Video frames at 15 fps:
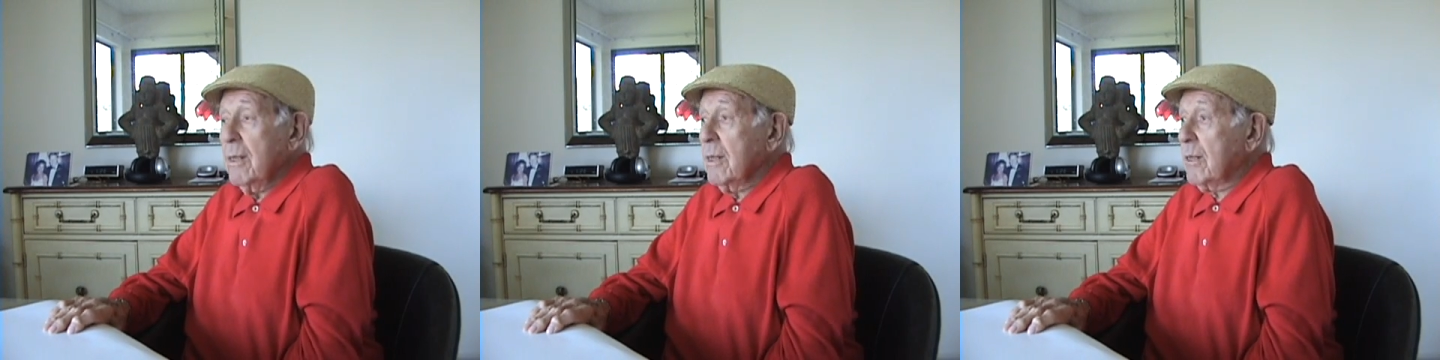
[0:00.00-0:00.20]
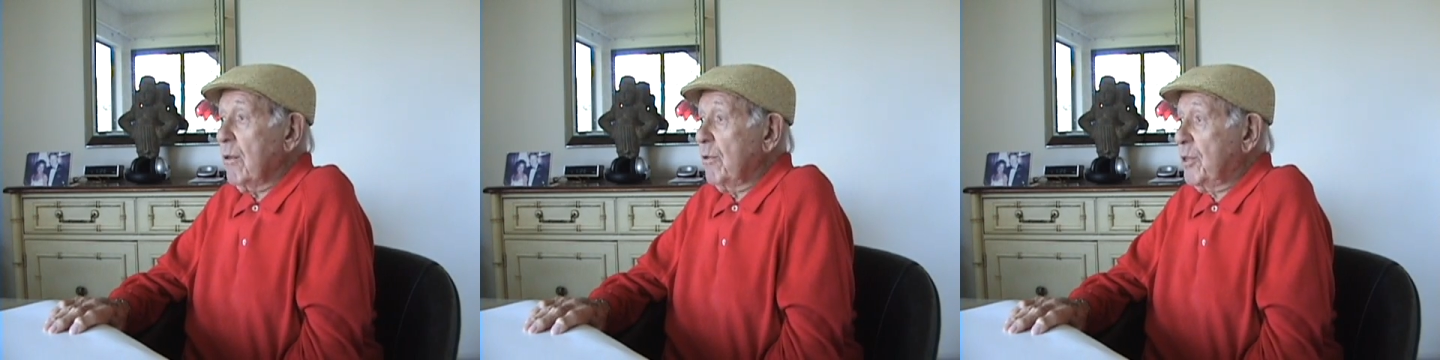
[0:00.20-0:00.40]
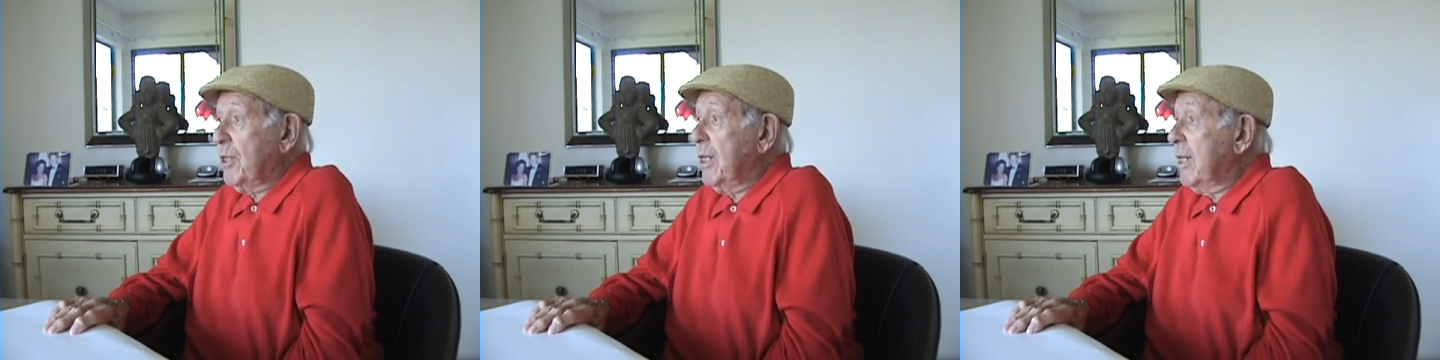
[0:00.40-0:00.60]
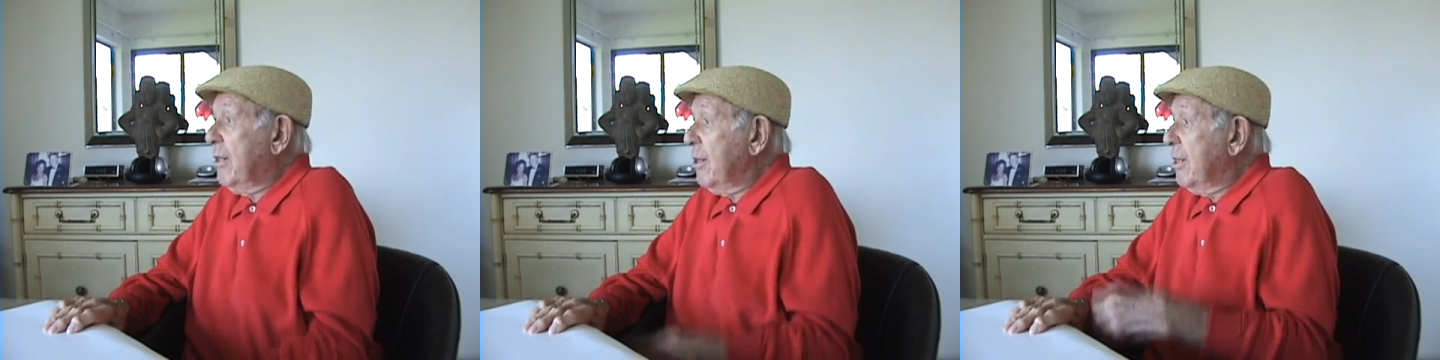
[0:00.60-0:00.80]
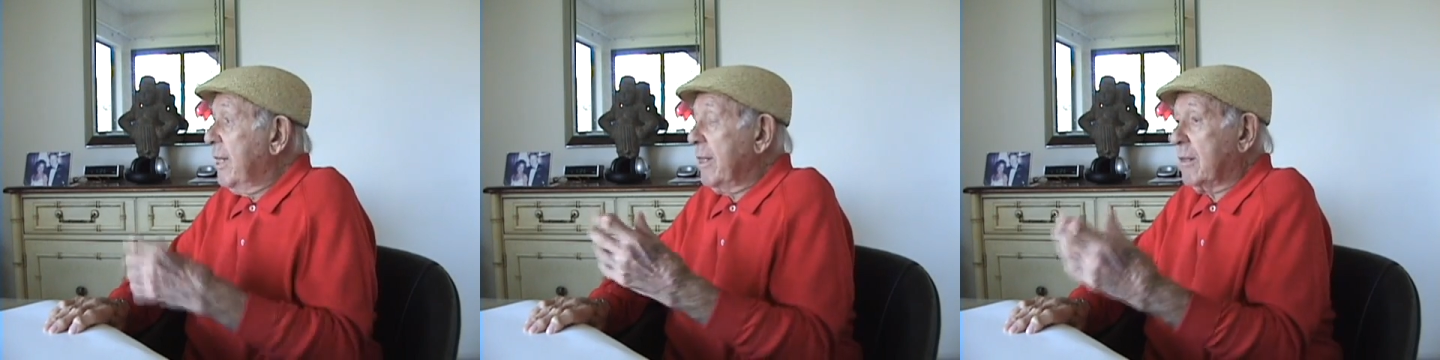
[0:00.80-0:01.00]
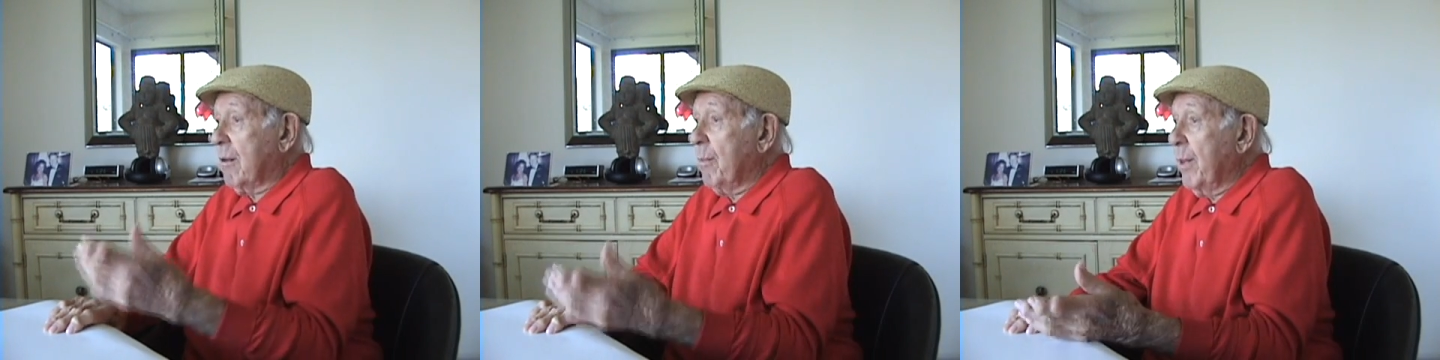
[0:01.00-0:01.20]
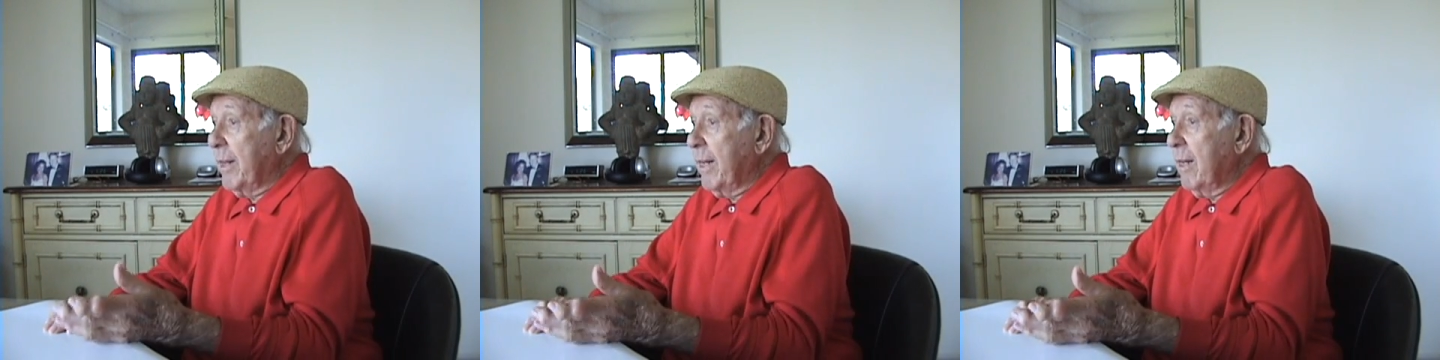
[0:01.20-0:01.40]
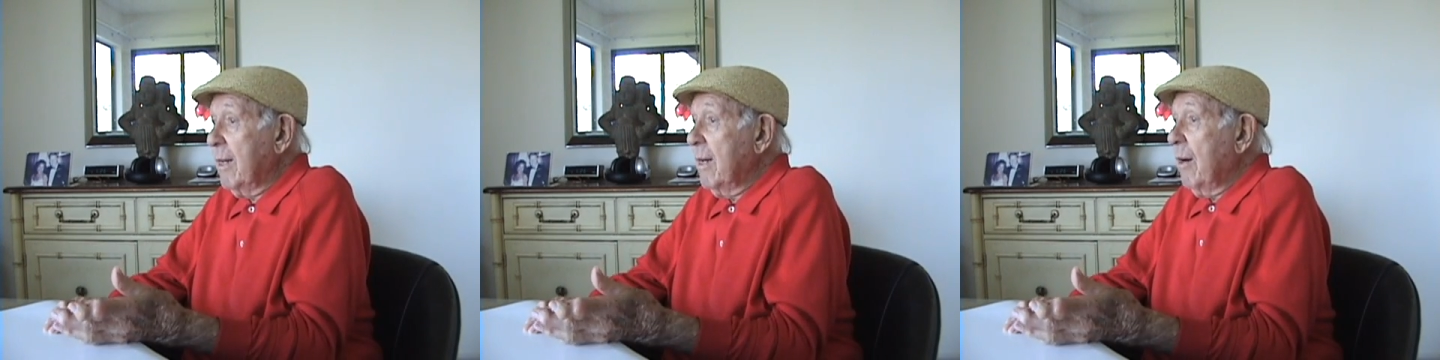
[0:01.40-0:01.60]
So she couldn't get the
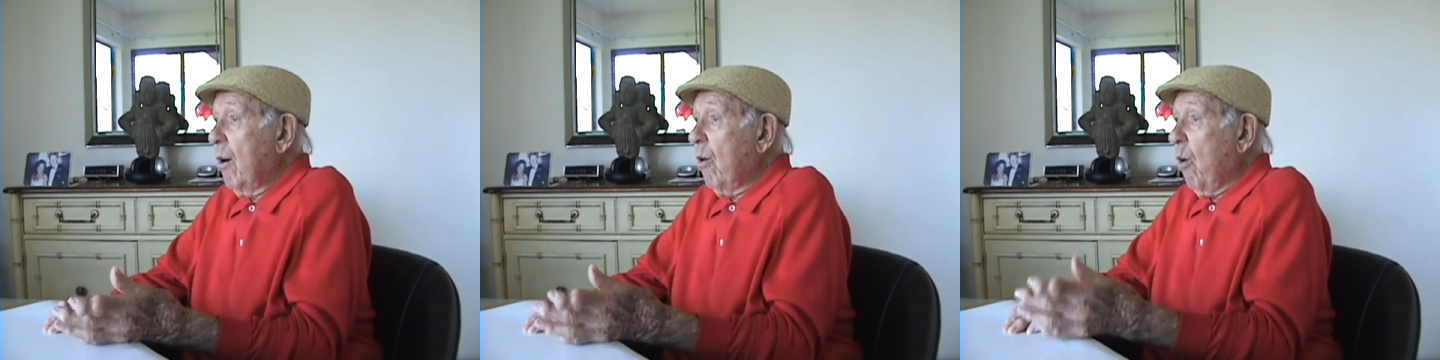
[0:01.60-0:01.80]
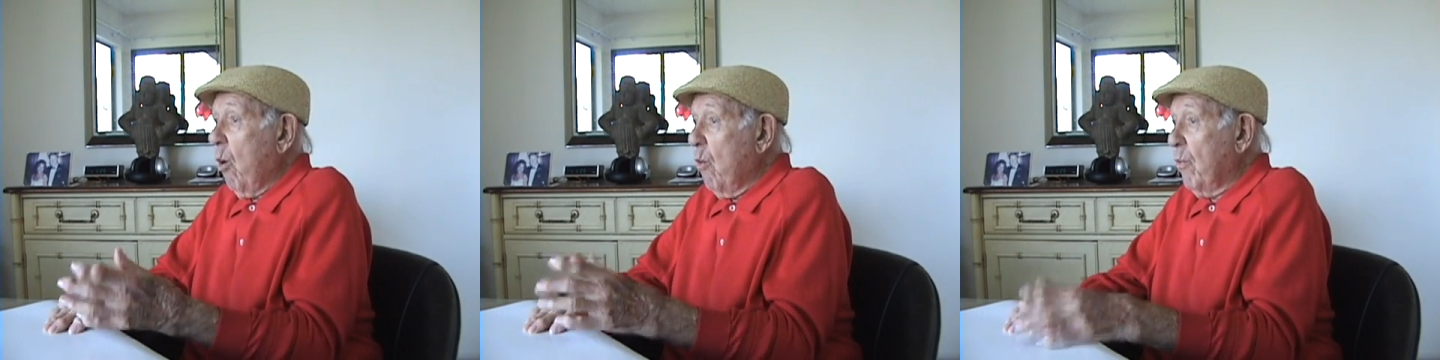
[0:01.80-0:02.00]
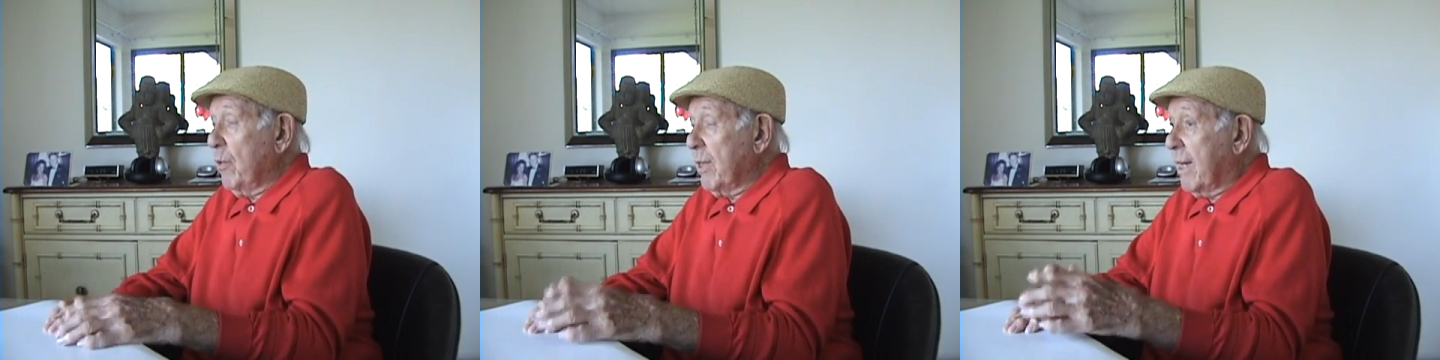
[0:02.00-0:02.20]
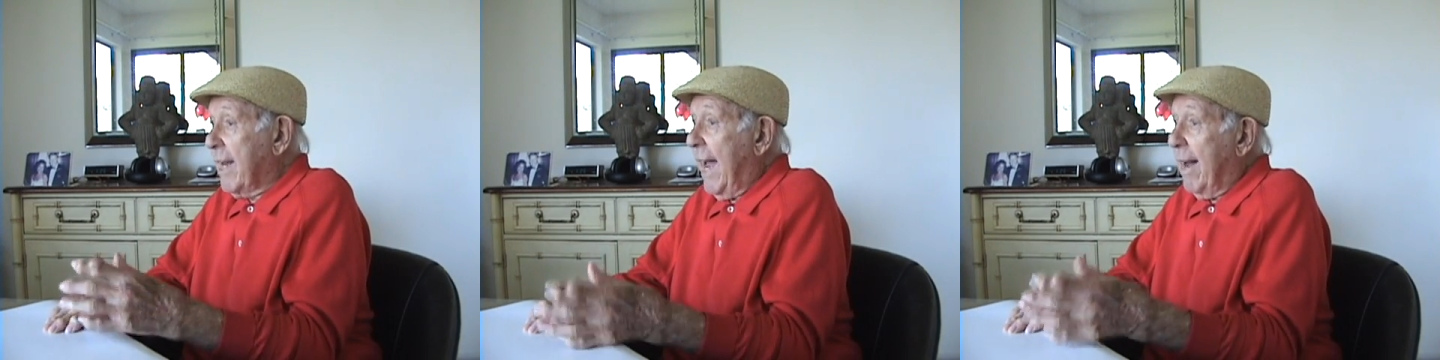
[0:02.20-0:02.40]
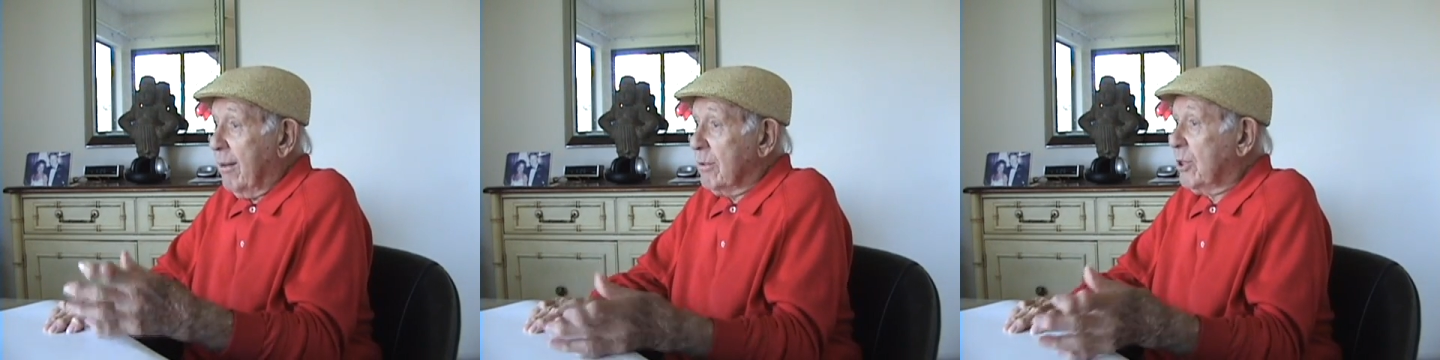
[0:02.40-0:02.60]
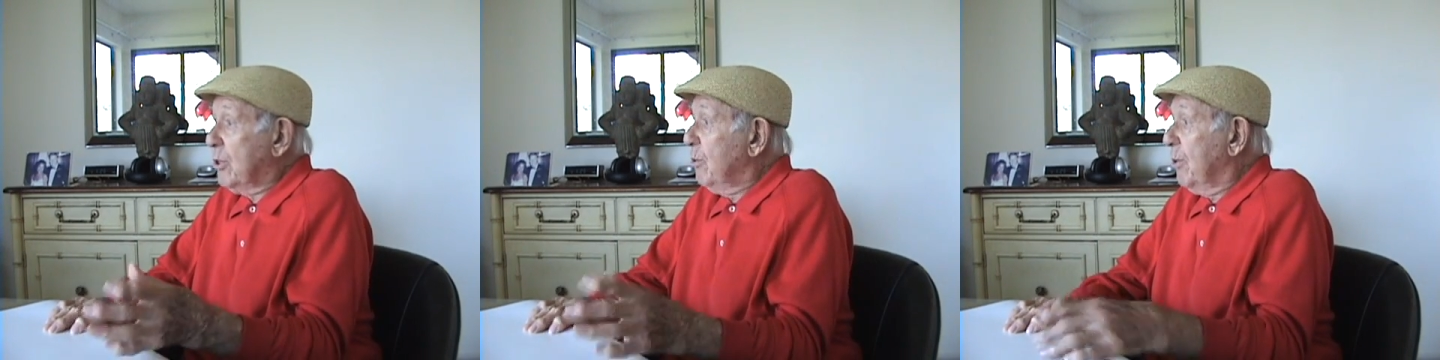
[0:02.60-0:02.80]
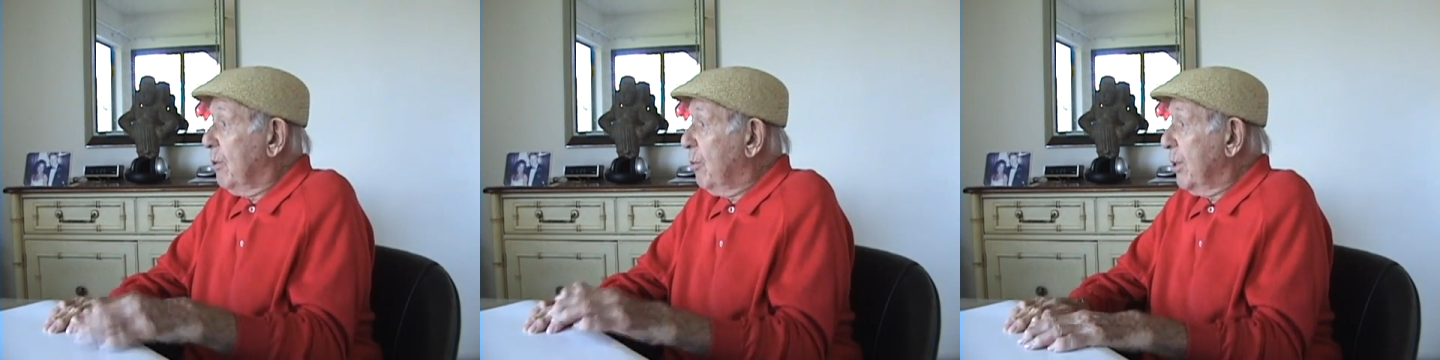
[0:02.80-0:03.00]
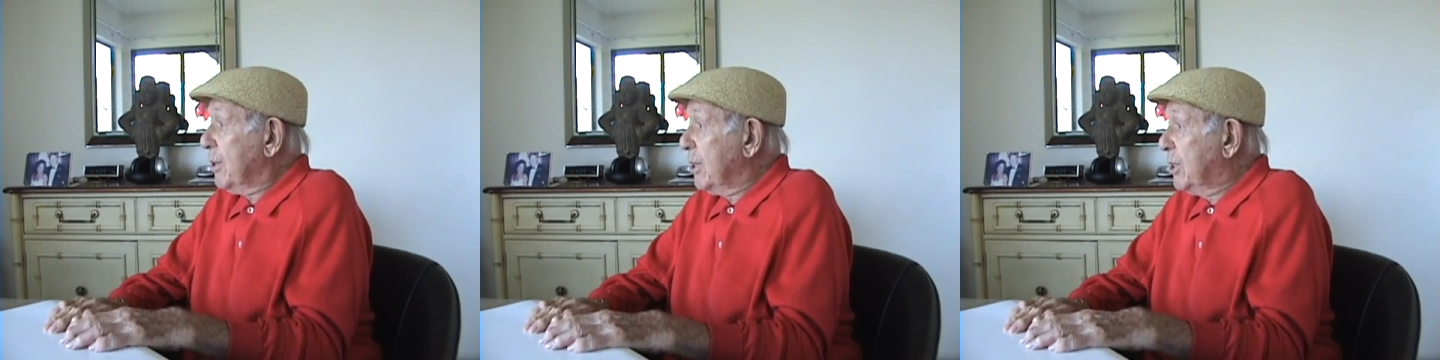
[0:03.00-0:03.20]
money over the gowns, she
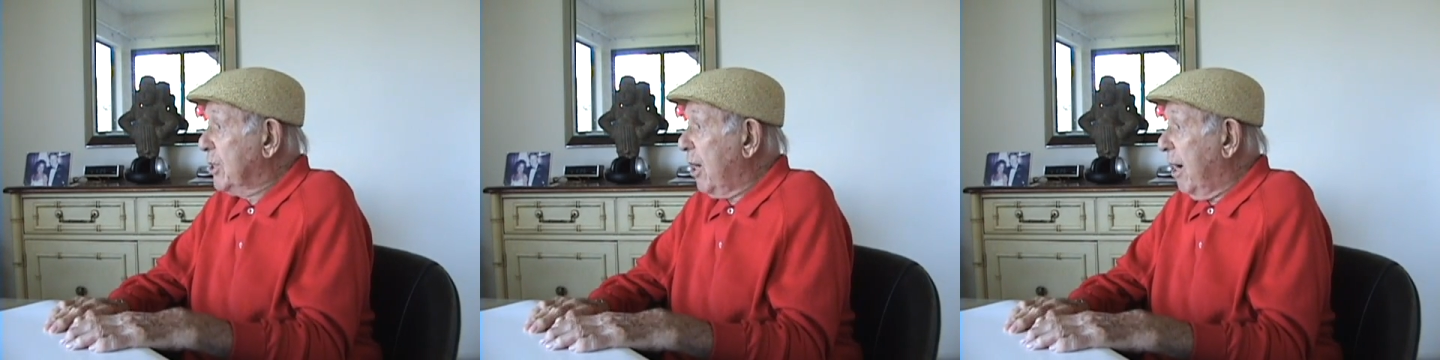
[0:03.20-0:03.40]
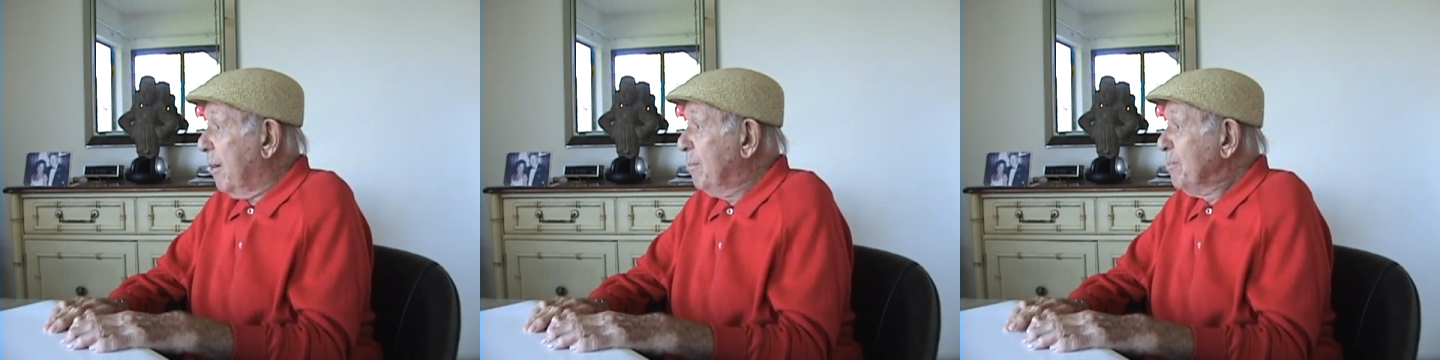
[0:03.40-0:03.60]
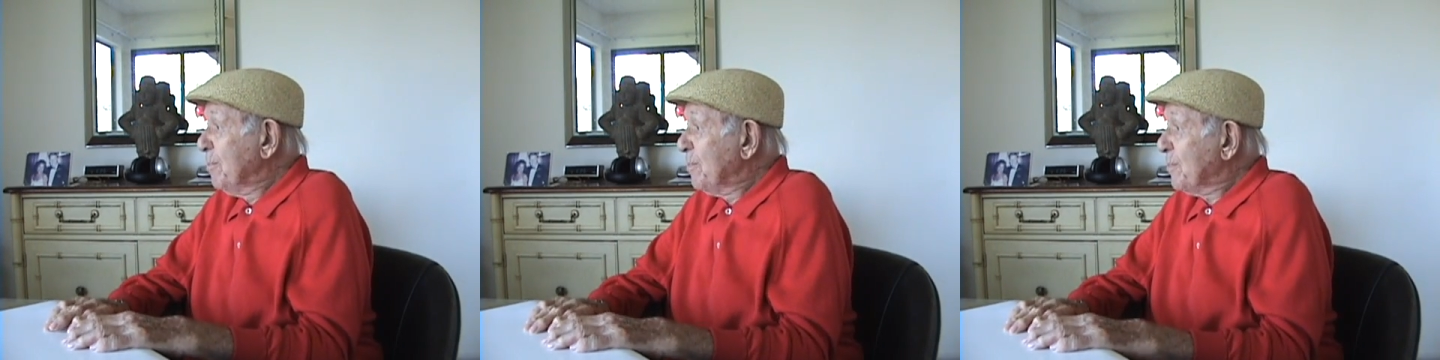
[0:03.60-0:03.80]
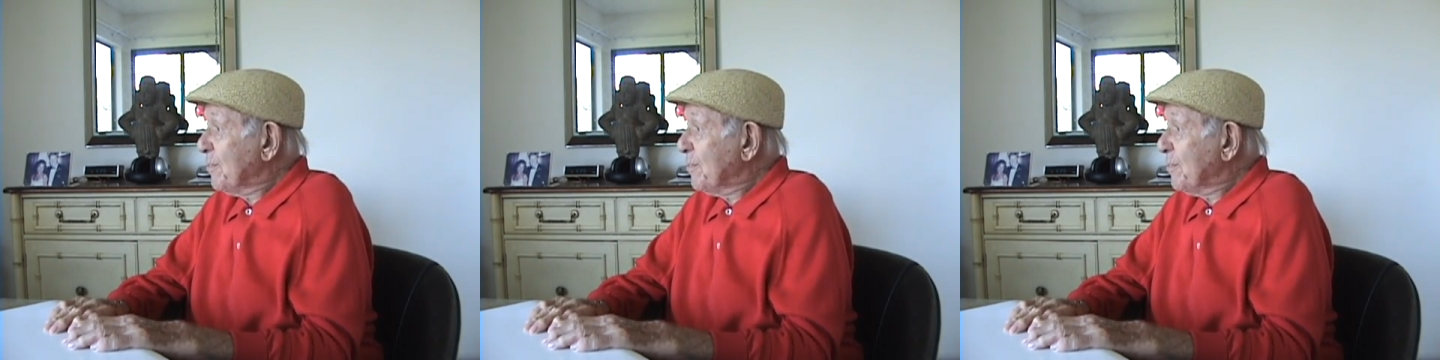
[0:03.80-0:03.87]
wouldn't work the job.